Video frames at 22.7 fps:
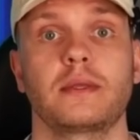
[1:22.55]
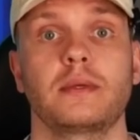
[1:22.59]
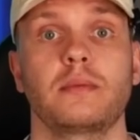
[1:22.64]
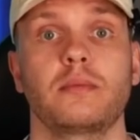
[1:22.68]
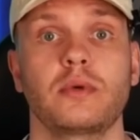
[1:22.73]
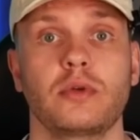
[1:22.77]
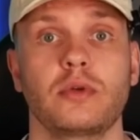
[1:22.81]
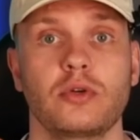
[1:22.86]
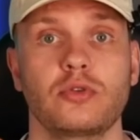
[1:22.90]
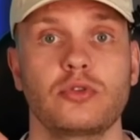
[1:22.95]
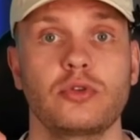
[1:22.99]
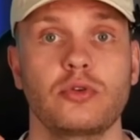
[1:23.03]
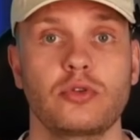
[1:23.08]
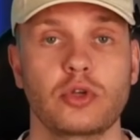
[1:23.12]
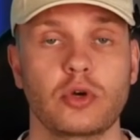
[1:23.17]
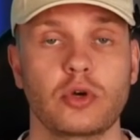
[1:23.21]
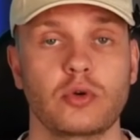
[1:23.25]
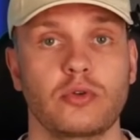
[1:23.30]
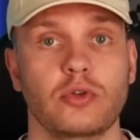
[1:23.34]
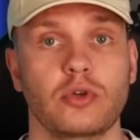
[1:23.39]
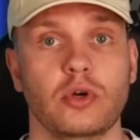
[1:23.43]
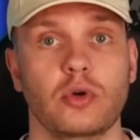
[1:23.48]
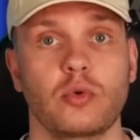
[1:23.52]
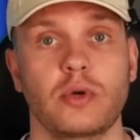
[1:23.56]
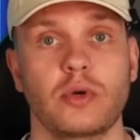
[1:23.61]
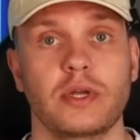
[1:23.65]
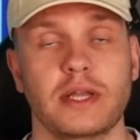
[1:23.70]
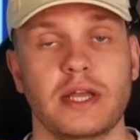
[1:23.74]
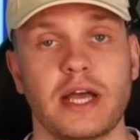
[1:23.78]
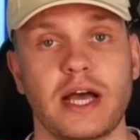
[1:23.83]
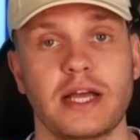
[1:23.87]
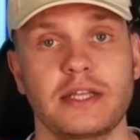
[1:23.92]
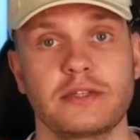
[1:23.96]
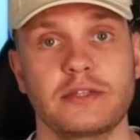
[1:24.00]
For those who don't know what
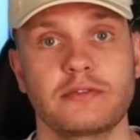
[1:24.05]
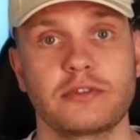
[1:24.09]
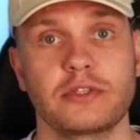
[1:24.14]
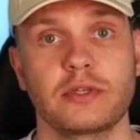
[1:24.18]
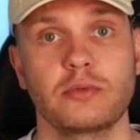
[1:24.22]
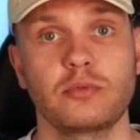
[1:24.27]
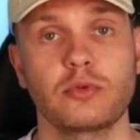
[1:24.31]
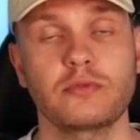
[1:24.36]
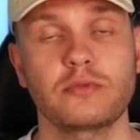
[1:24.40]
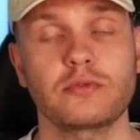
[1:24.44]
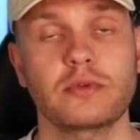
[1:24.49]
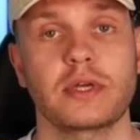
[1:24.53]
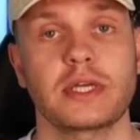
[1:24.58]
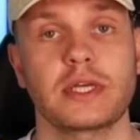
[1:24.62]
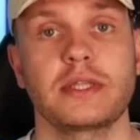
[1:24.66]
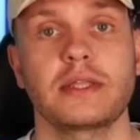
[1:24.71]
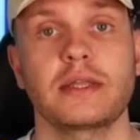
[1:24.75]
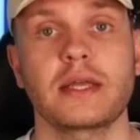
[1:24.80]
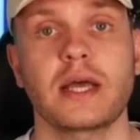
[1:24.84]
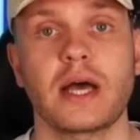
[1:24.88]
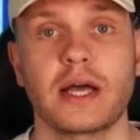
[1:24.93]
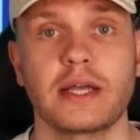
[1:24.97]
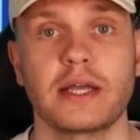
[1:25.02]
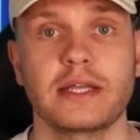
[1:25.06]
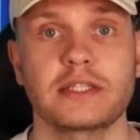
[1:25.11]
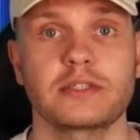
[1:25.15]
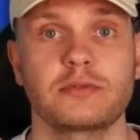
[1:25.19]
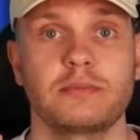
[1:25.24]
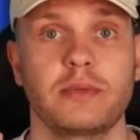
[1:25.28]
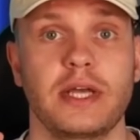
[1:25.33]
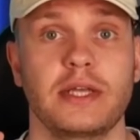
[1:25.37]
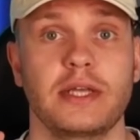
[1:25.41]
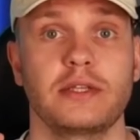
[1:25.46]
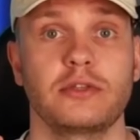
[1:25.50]
an active subwoofer is, I'll
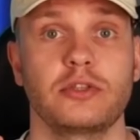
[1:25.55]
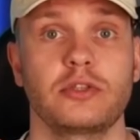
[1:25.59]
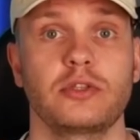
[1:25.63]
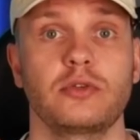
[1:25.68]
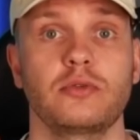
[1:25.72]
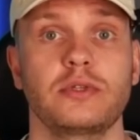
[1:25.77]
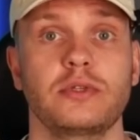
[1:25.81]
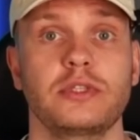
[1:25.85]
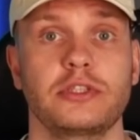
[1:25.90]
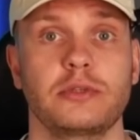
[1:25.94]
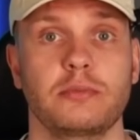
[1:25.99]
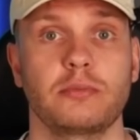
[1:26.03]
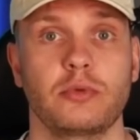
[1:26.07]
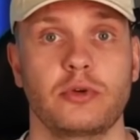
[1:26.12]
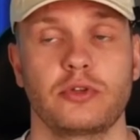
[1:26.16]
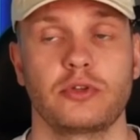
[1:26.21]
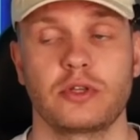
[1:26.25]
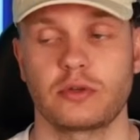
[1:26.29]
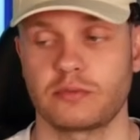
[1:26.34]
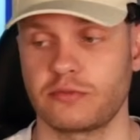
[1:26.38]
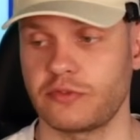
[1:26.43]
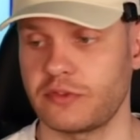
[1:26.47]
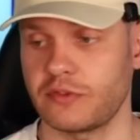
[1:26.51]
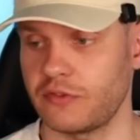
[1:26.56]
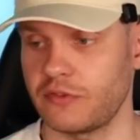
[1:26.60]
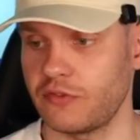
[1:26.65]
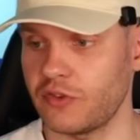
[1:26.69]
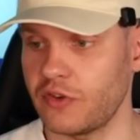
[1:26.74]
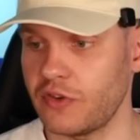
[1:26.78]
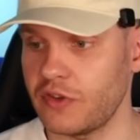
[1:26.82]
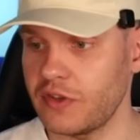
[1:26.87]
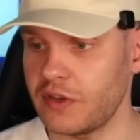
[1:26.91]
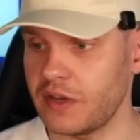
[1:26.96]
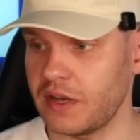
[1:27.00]
explain it to you in simple terms.
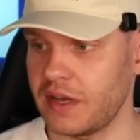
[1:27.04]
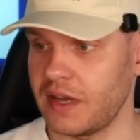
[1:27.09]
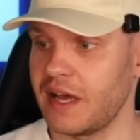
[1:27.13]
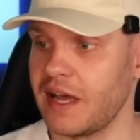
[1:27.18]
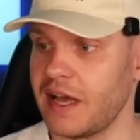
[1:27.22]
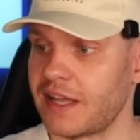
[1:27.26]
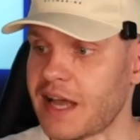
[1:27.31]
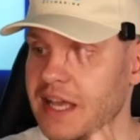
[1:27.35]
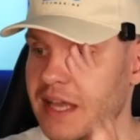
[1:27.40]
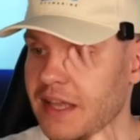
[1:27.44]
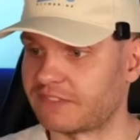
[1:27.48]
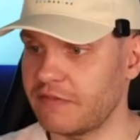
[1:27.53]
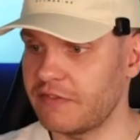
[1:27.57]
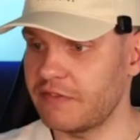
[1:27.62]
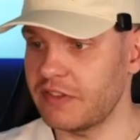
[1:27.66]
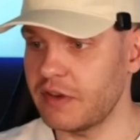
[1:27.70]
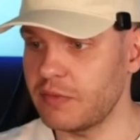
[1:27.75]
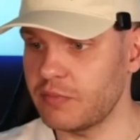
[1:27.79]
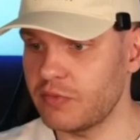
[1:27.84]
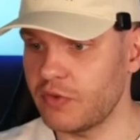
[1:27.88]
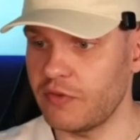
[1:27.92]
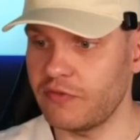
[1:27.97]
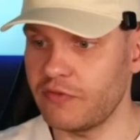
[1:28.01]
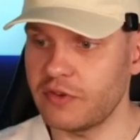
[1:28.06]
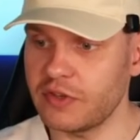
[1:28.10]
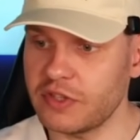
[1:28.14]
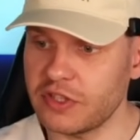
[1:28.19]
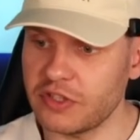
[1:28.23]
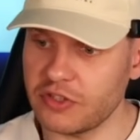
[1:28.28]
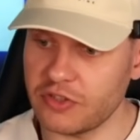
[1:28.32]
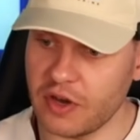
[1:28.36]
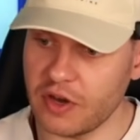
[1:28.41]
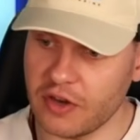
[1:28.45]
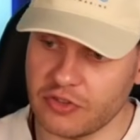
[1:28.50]
Look, an active subwoofer
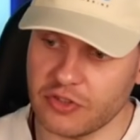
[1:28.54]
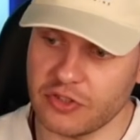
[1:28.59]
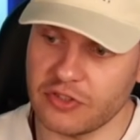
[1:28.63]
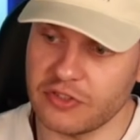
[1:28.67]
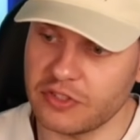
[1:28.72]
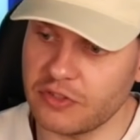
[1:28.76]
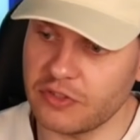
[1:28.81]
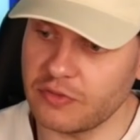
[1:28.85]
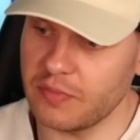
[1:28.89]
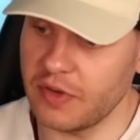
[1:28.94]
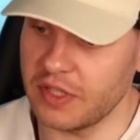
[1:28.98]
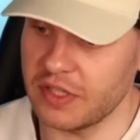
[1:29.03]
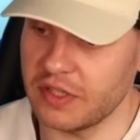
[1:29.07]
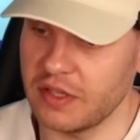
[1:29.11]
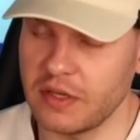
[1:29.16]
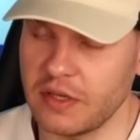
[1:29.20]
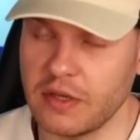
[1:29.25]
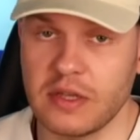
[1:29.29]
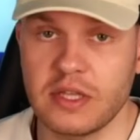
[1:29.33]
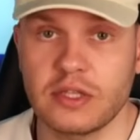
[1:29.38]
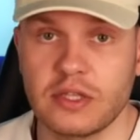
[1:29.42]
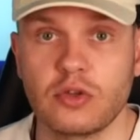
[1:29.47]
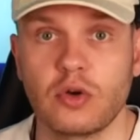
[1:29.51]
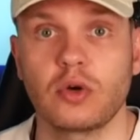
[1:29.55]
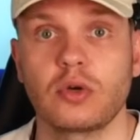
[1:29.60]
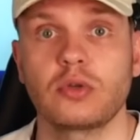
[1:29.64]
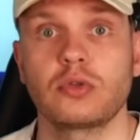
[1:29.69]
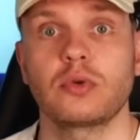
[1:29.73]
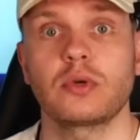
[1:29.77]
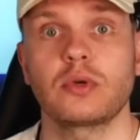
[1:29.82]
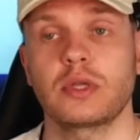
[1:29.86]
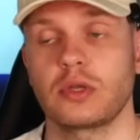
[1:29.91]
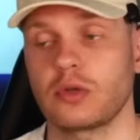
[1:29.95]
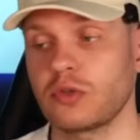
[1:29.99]
is not just a speaker, it
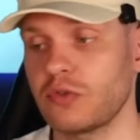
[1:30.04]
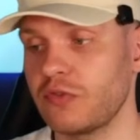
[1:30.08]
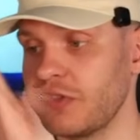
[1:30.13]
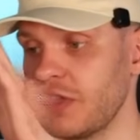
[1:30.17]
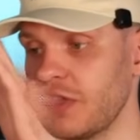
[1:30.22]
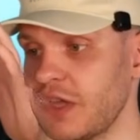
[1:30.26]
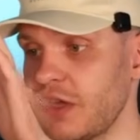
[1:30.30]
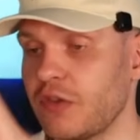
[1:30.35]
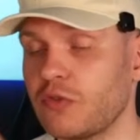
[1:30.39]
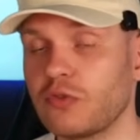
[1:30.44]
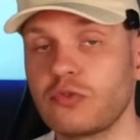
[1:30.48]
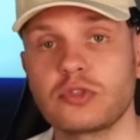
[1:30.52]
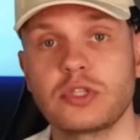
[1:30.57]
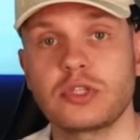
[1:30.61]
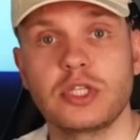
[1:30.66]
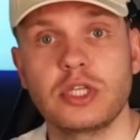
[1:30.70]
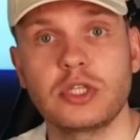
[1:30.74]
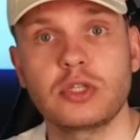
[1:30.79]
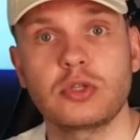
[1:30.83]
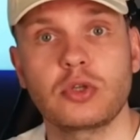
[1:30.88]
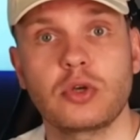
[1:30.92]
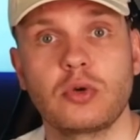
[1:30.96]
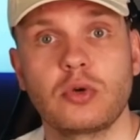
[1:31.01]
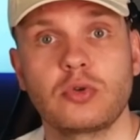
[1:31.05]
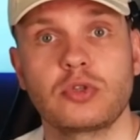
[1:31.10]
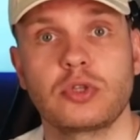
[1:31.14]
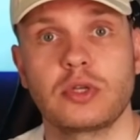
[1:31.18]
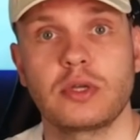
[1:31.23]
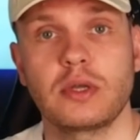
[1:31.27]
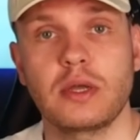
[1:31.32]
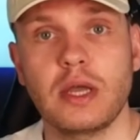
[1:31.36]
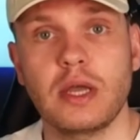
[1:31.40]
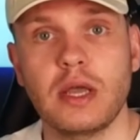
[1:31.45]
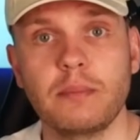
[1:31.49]
also includes the acoustic
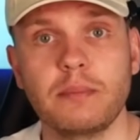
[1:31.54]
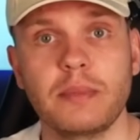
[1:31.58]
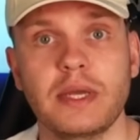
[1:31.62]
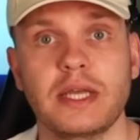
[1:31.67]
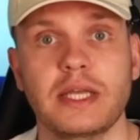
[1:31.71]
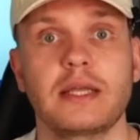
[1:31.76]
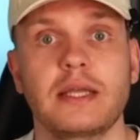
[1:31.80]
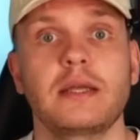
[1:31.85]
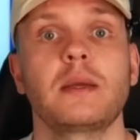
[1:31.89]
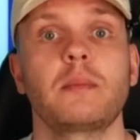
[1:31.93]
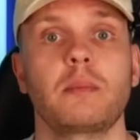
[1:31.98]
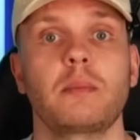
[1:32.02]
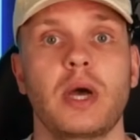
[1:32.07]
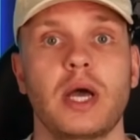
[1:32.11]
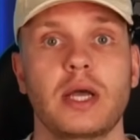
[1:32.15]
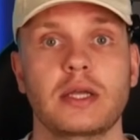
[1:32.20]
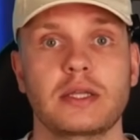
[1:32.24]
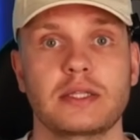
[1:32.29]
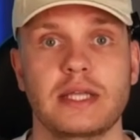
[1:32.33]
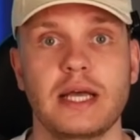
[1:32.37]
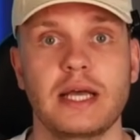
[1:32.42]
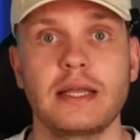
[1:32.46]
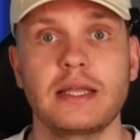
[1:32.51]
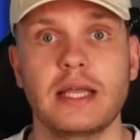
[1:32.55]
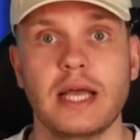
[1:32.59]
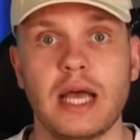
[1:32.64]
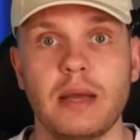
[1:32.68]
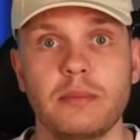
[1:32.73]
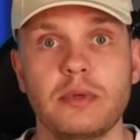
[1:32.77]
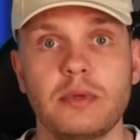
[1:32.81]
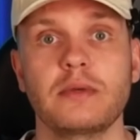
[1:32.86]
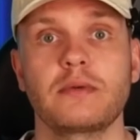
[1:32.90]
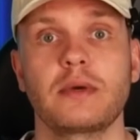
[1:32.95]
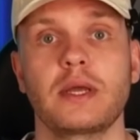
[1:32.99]
enclosure, meaning the box and the
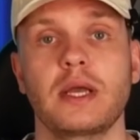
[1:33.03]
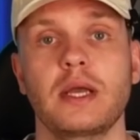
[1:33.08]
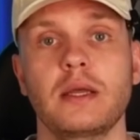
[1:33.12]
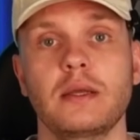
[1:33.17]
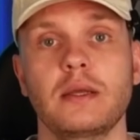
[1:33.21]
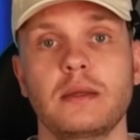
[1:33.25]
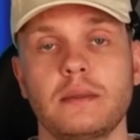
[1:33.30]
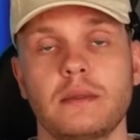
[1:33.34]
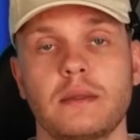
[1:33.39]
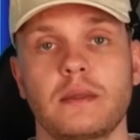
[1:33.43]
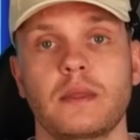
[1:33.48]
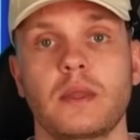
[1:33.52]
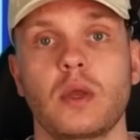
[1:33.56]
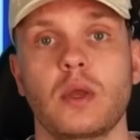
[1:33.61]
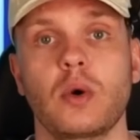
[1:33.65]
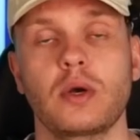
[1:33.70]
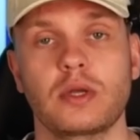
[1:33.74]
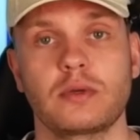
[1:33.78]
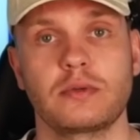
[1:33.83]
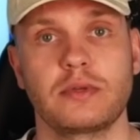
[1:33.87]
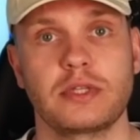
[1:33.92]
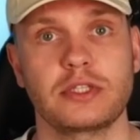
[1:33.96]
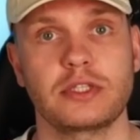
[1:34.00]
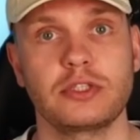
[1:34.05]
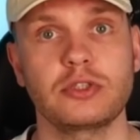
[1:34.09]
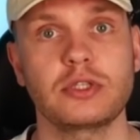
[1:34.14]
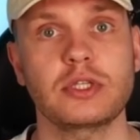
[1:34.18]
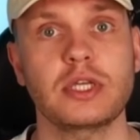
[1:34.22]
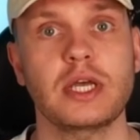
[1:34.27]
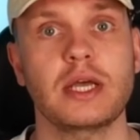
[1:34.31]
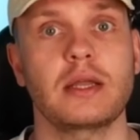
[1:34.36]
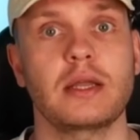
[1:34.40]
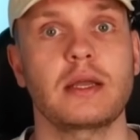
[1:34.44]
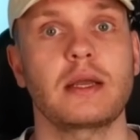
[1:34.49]
amplifier. All of this
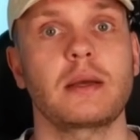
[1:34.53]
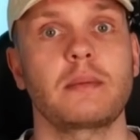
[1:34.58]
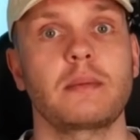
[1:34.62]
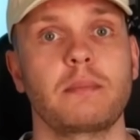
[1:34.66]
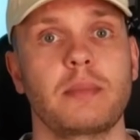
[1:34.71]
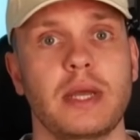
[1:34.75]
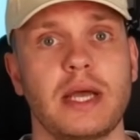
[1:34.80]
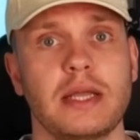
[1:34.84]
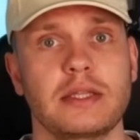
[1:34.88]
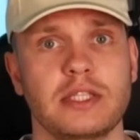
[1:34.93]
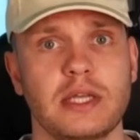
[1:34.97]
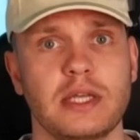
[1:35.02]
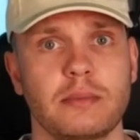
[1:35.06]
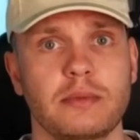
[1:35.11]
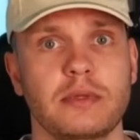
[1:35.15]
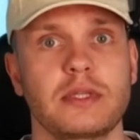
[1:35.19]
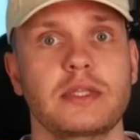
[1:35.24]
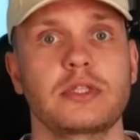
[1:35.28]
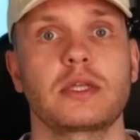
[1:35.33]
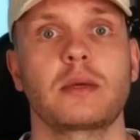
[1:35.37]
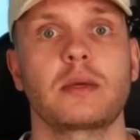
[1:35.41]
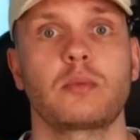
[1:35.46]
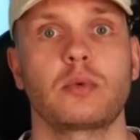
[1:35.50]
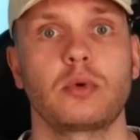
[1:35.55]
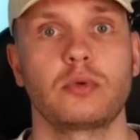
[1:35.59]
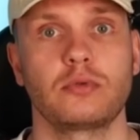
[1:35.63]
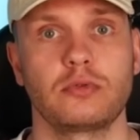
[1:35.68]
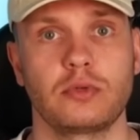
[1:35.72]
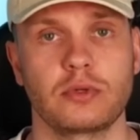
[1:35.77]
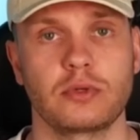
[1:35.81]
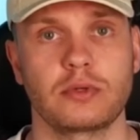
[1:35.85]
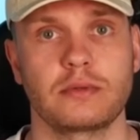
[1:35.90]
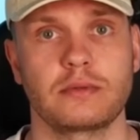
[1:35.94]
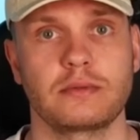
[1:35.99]
together makes up the
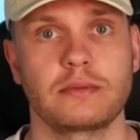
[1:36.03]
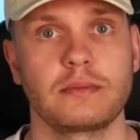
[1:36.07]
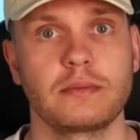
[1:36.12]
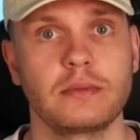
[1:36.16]
subwoofer.